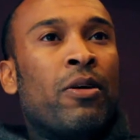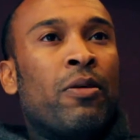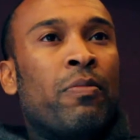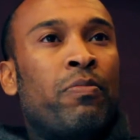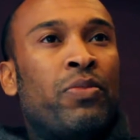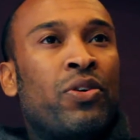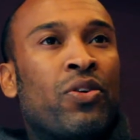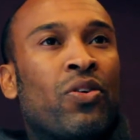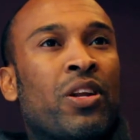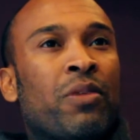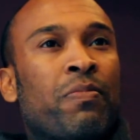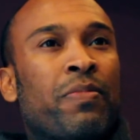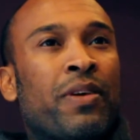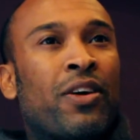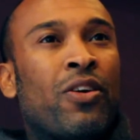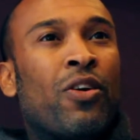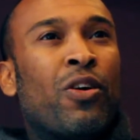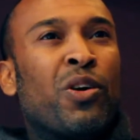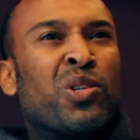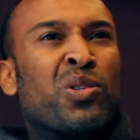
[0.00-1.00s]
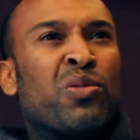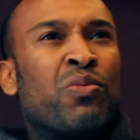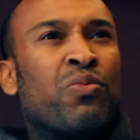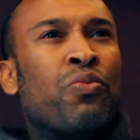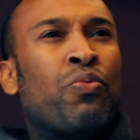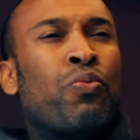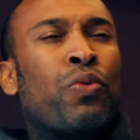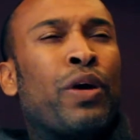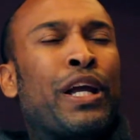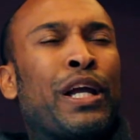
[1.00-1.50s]
purely because
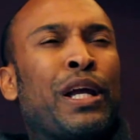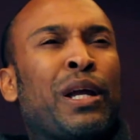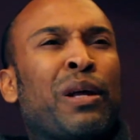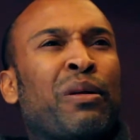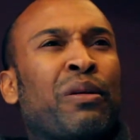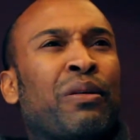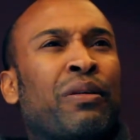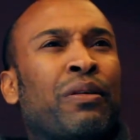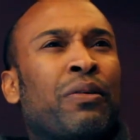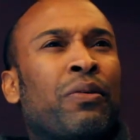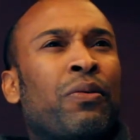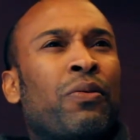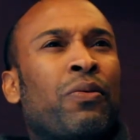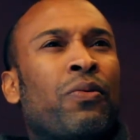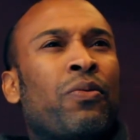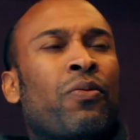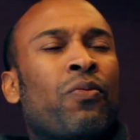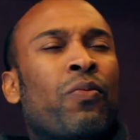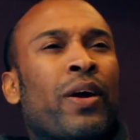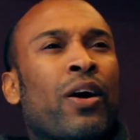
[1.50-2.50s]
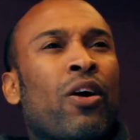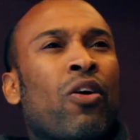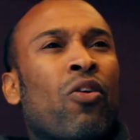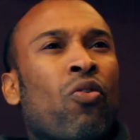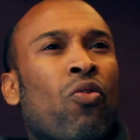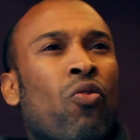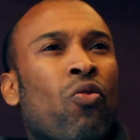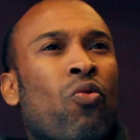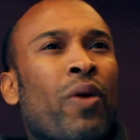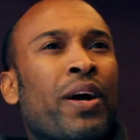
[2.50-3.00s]
we we are
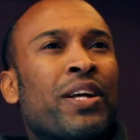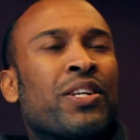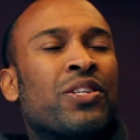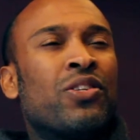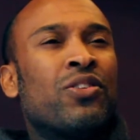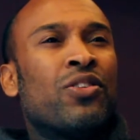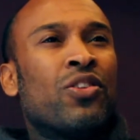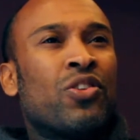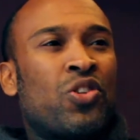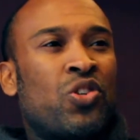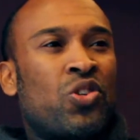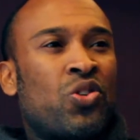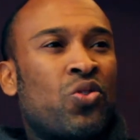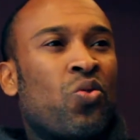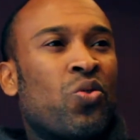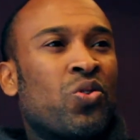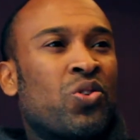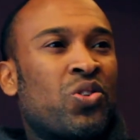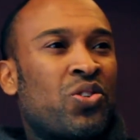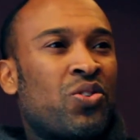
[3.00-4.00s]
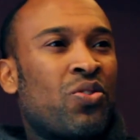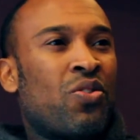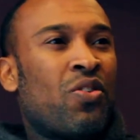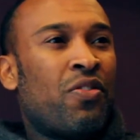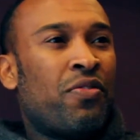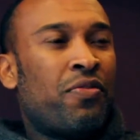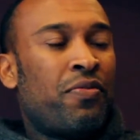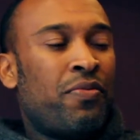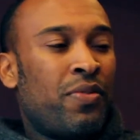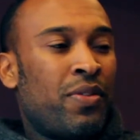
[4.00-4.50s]
always the source
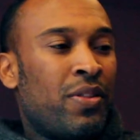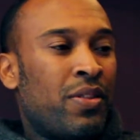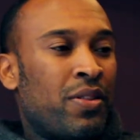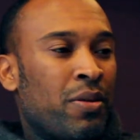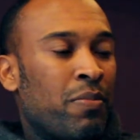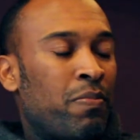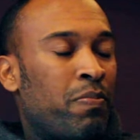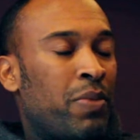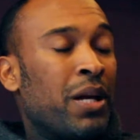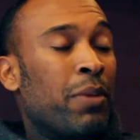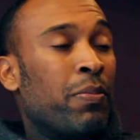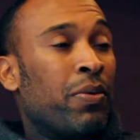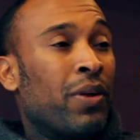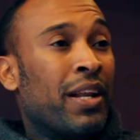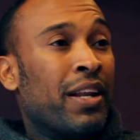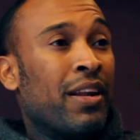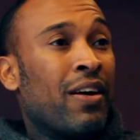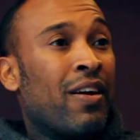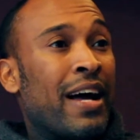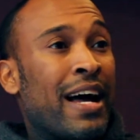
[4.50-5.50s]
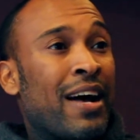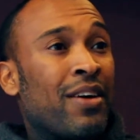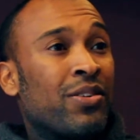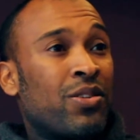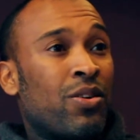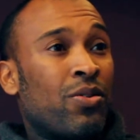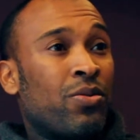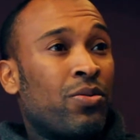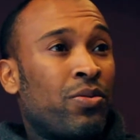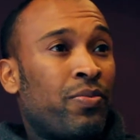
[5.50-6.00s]
of the people in our
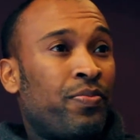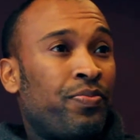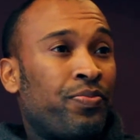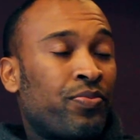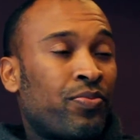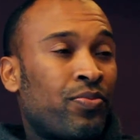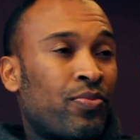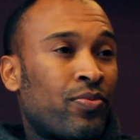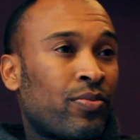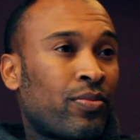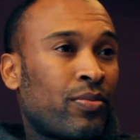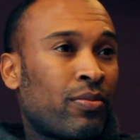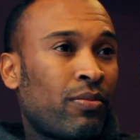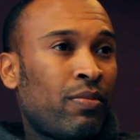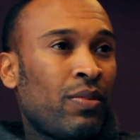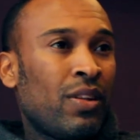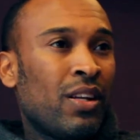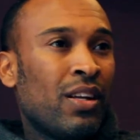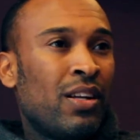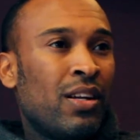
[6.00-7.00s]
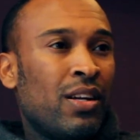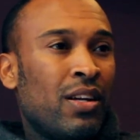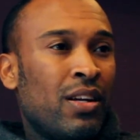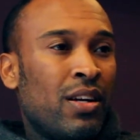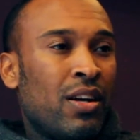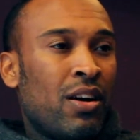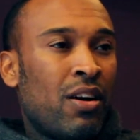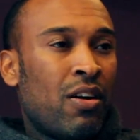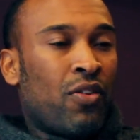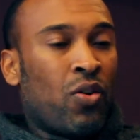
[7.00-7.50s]
household.
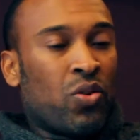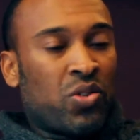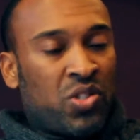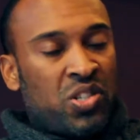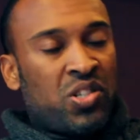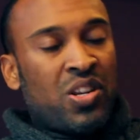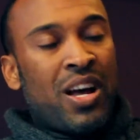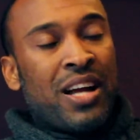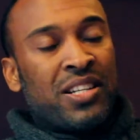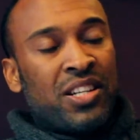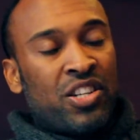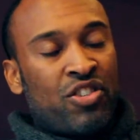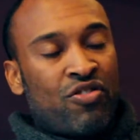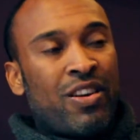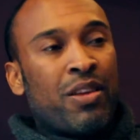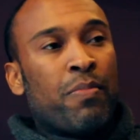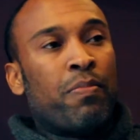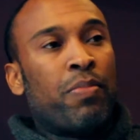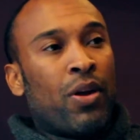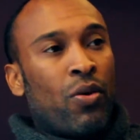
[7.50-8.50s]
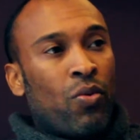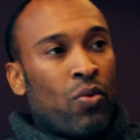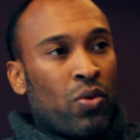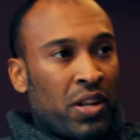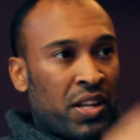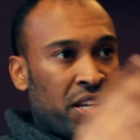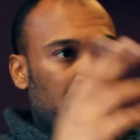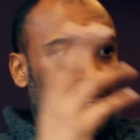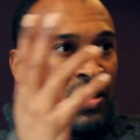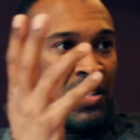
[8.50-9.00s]
Of course, society is trying to blow all
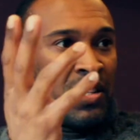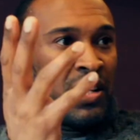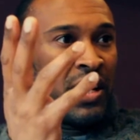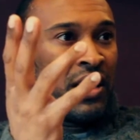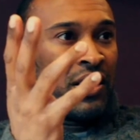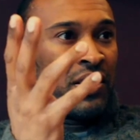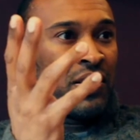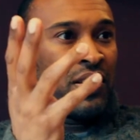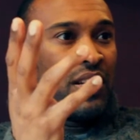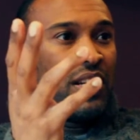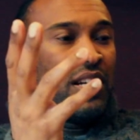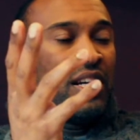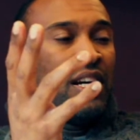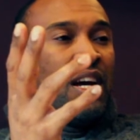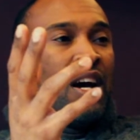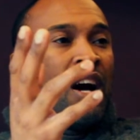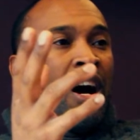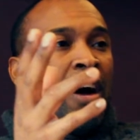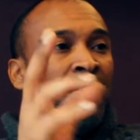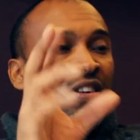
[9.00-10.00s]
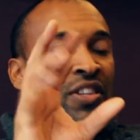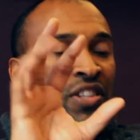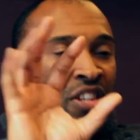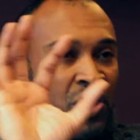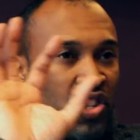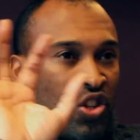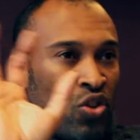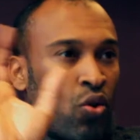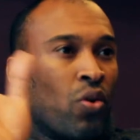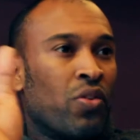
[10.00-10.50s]
these things, either
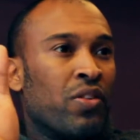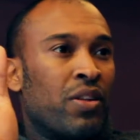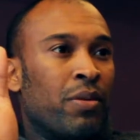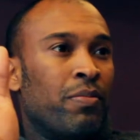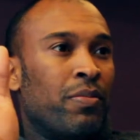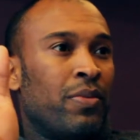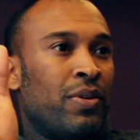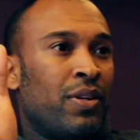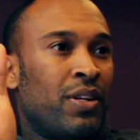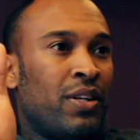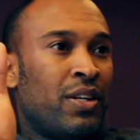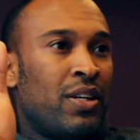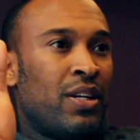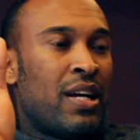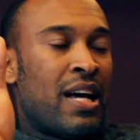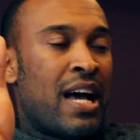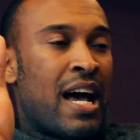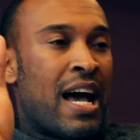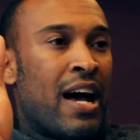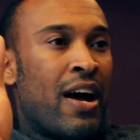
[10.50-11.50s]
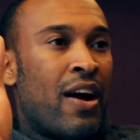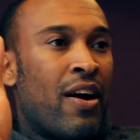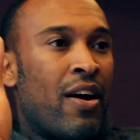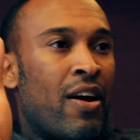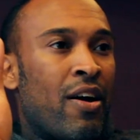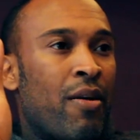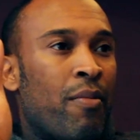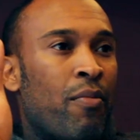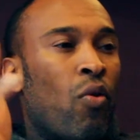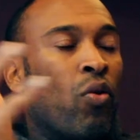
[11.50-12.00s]
distort them
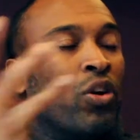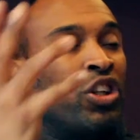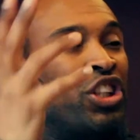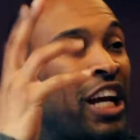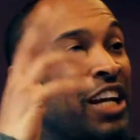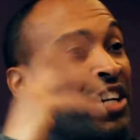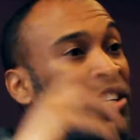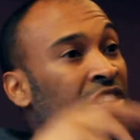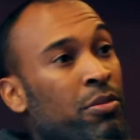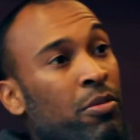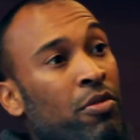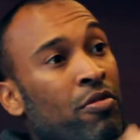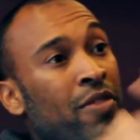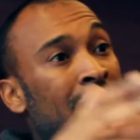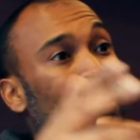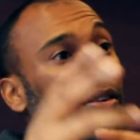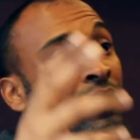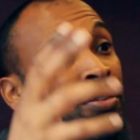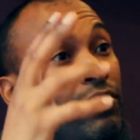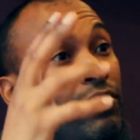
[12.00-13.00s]
uh, um, or change them around